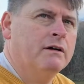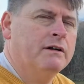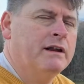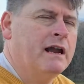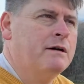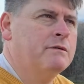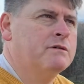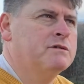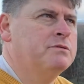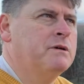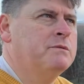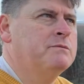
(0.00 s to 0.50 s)
and that
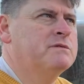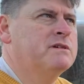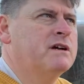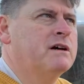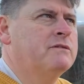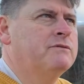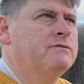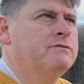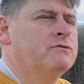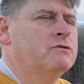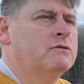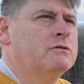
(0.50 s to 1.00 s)
was, when was
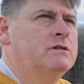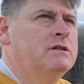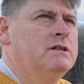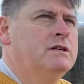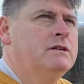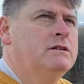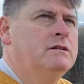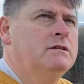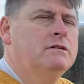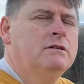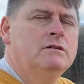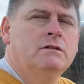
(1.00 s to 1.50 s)
that,
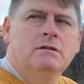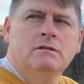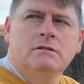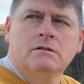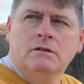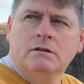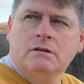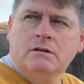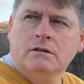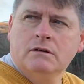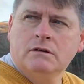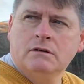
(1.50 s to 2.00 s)

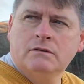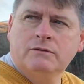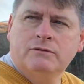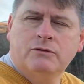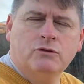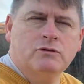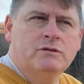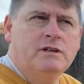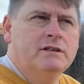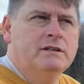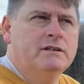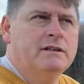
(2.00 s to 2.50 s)

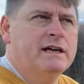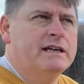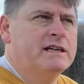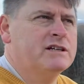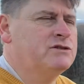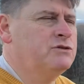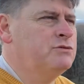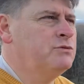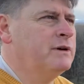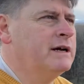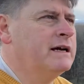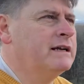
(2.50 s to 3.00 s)
1410, it's
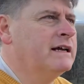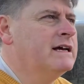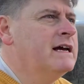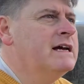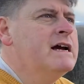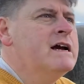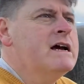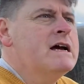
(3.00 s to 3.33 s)
too early.